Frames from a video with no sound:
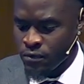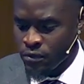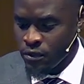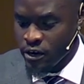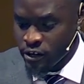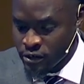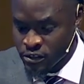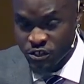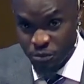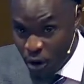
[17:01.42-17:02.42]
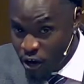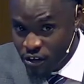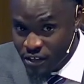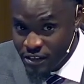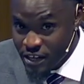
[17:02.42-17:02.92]
They're smarter
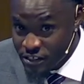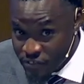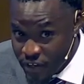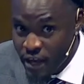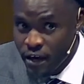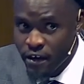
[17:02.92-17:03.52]
than they think.